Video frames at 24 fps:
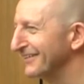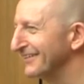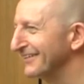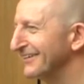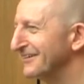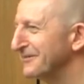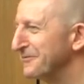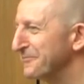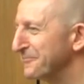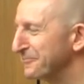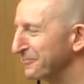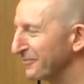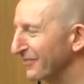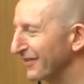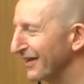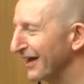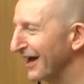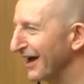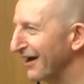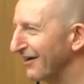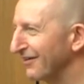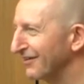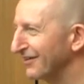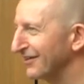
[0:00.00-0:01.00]
but
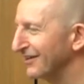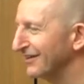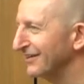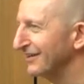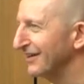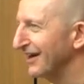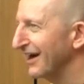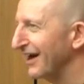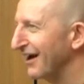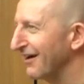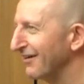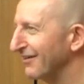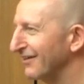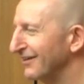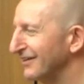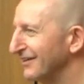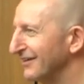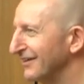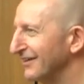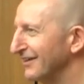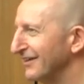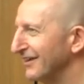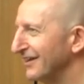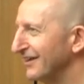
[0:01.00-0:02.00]
how can, how
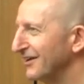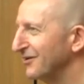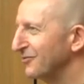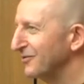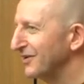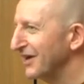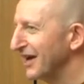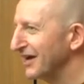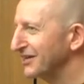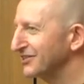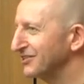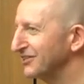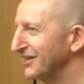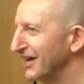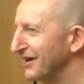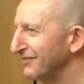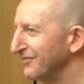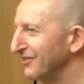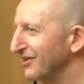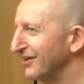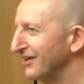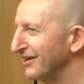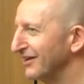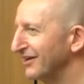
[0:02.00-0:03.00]
can we actually
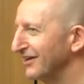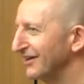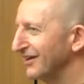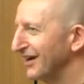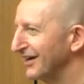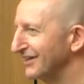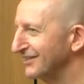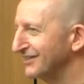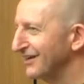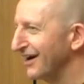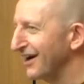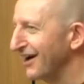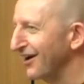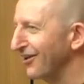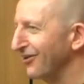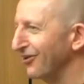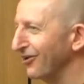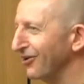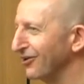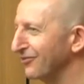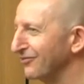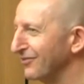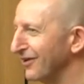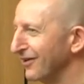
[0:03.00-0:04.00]
have a, a
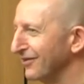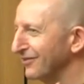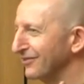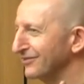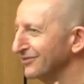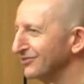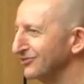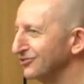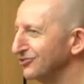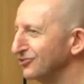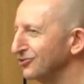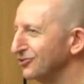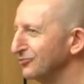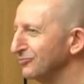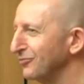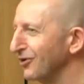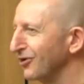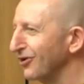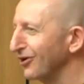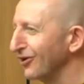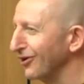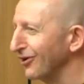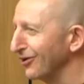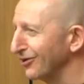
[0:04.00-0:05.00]
dialogue rather than two
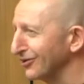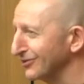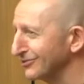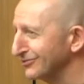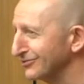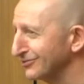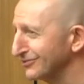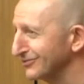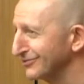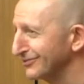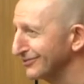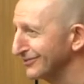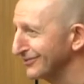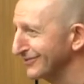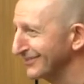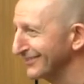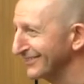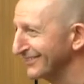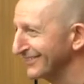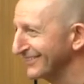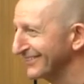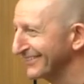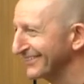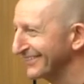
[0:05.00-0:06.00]
monologues?
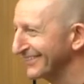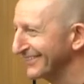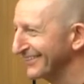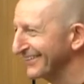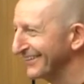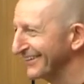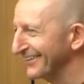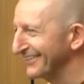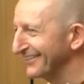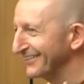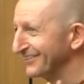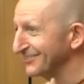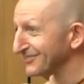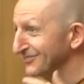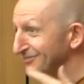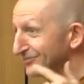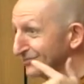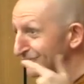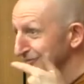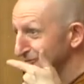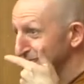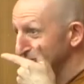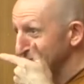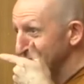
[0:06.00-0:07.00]
You know, it's
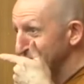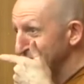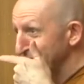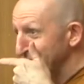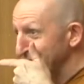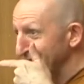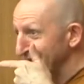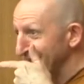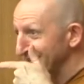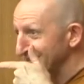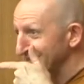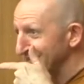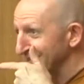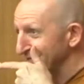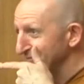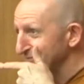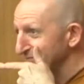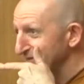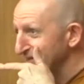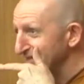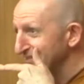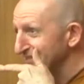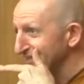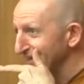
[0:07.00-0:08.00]
two people
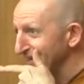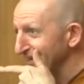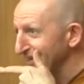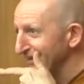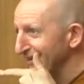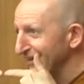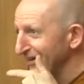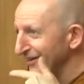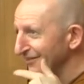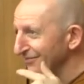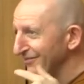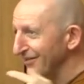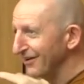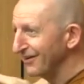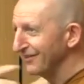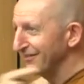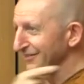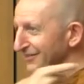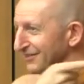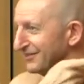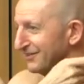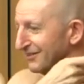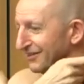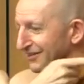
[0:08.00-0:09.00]
actually meeting
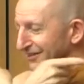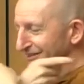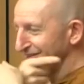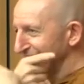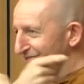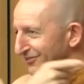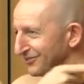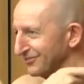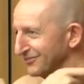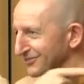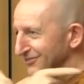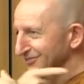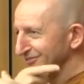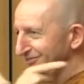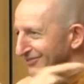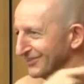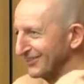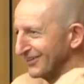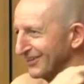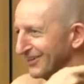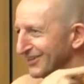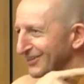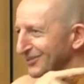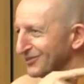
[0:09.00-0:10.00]
rather than sort of just
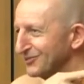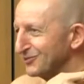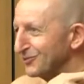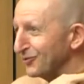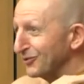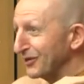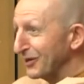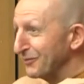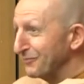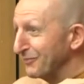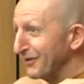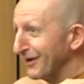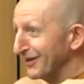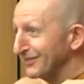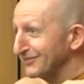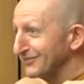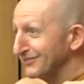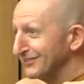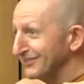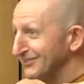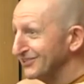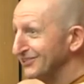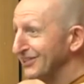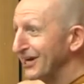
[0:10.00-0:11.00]
talking
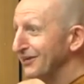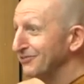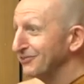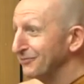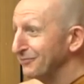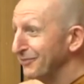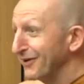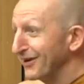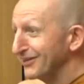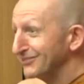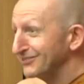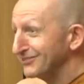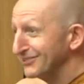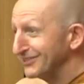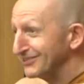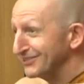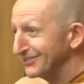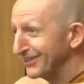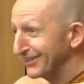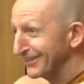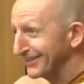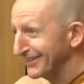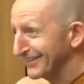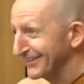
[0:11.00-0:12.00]
past, e- shouting past
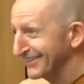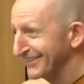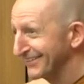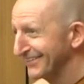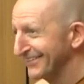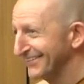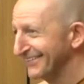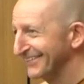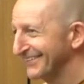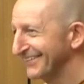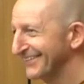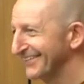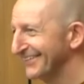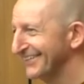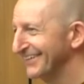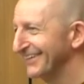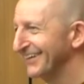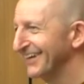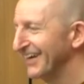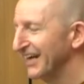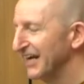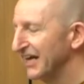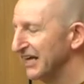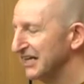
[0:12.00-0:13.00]
each other.
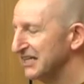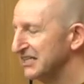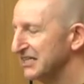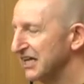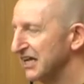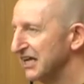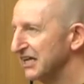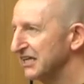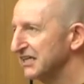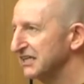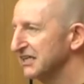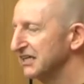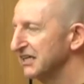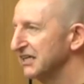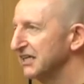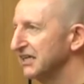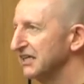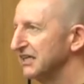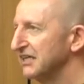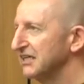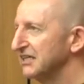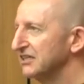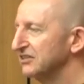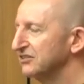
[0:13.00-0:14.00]
And that
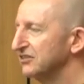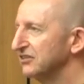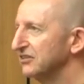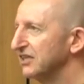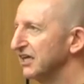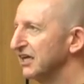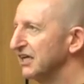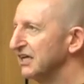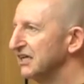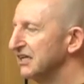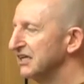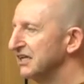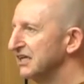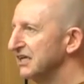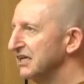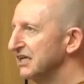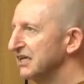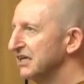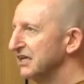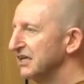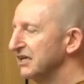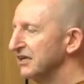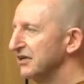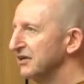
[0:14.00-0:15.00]
so then,